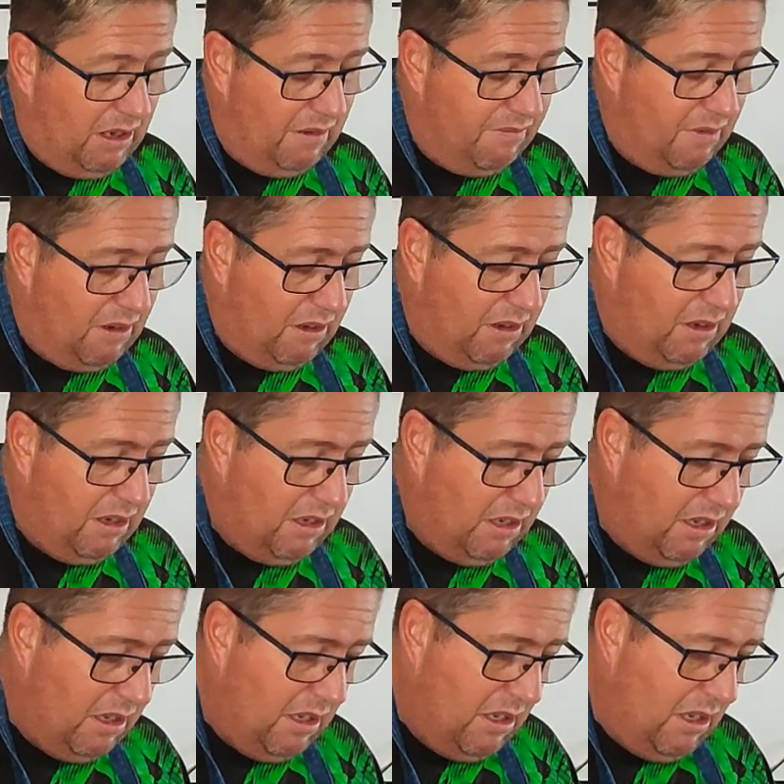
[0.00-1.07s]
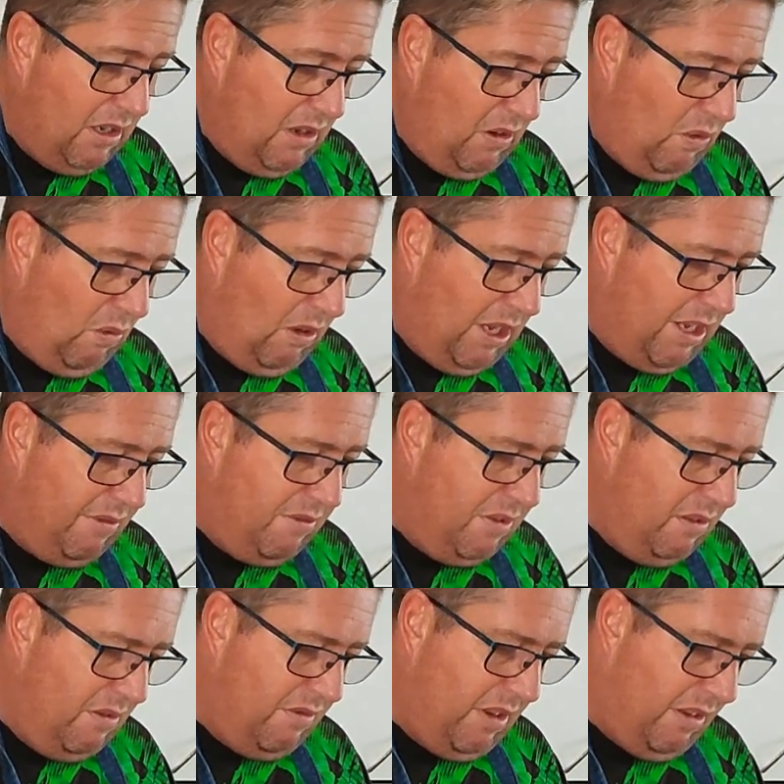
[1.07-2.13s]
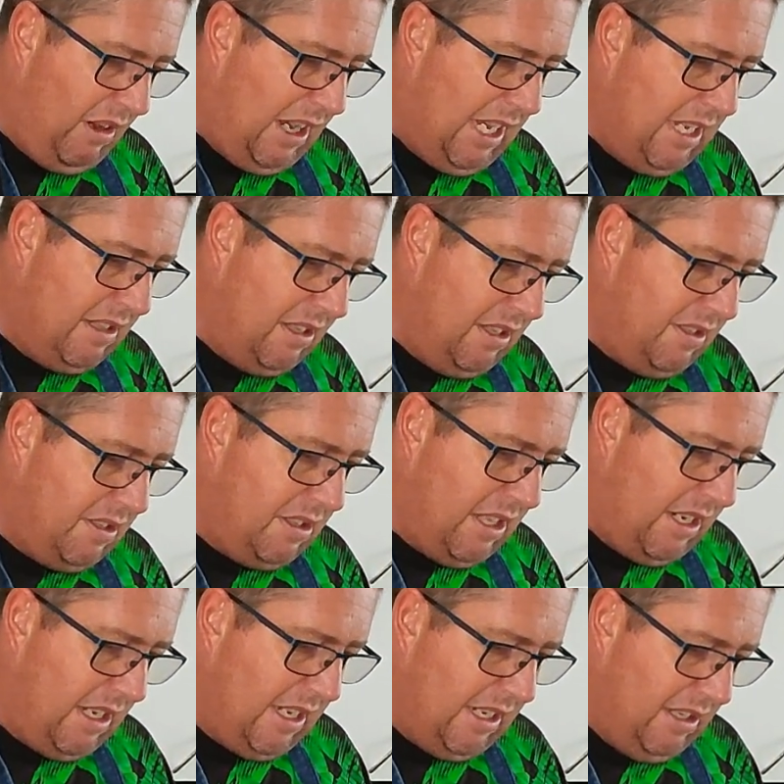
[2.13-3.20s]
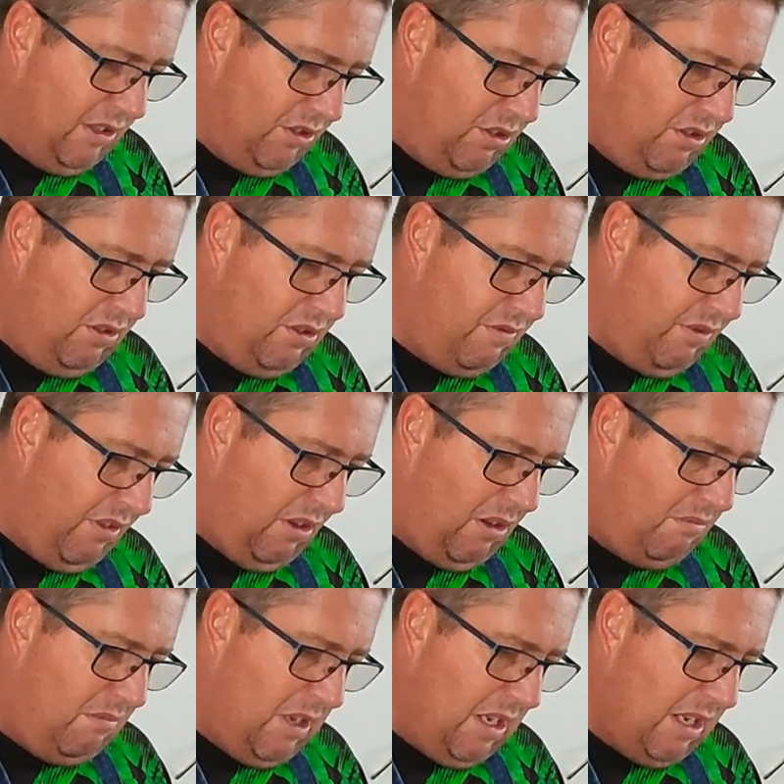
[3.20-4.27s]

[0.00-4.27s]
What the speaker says: I've got quite a few varieties that I can choose from.